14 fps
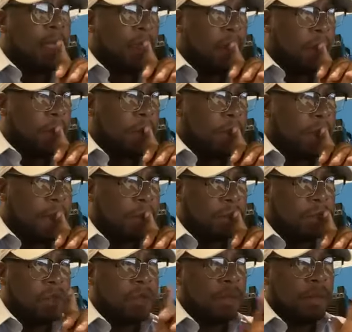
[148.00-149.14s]
And I would like
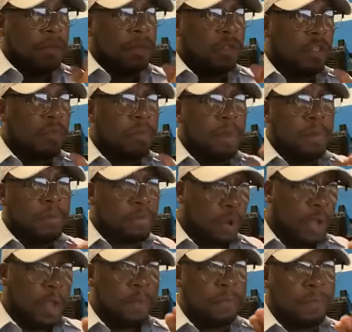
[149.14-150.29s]
to just be
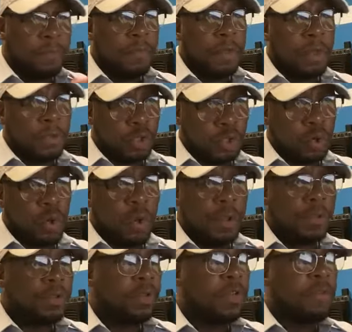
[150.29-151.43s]
brief and short
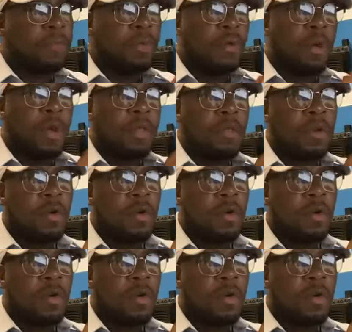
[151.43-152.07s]
and to the point.